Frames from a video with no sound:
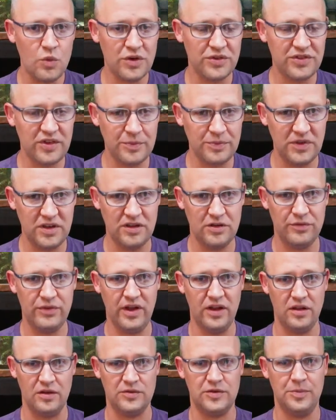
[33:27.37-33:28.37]
where something
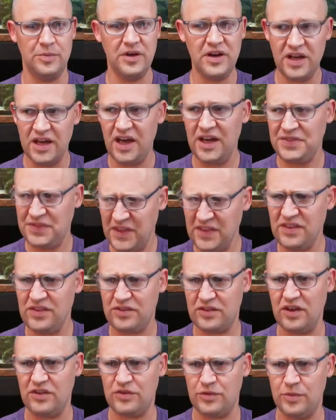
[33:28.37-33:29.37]
developed, but I think
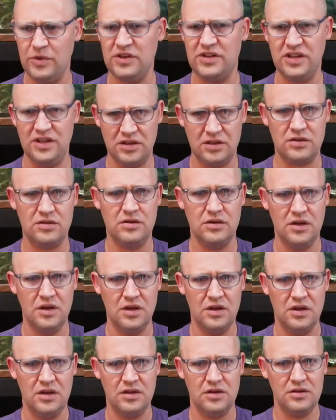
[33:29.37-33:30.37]
this customer did
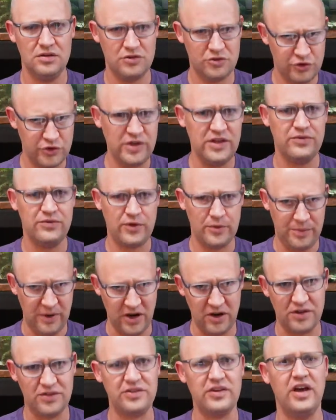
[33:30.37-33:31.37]
treat for
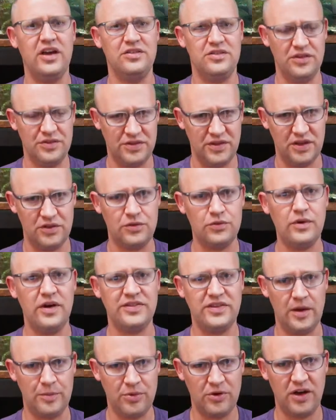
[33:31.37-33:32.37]
parasites and things
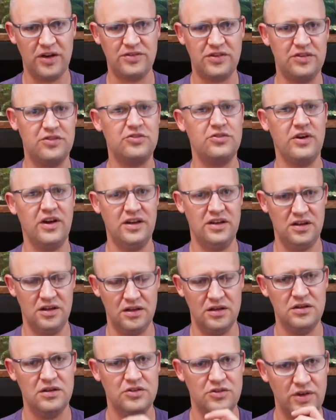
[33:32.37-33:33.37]
throughout that process, trying
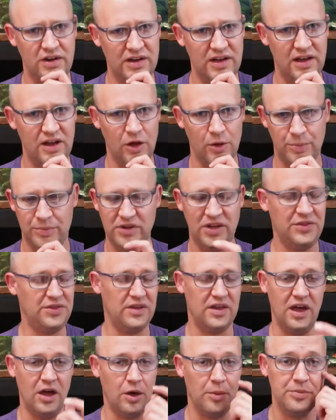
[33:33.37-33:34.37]
to help.
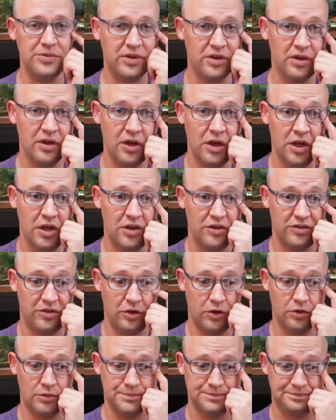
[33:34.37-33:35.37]
Nothing helped.
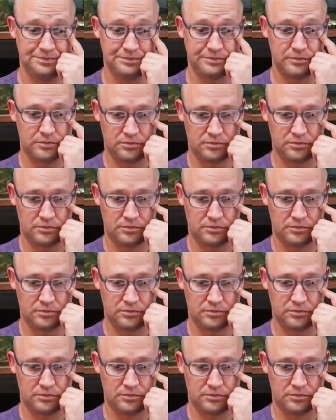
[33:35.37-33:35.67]
So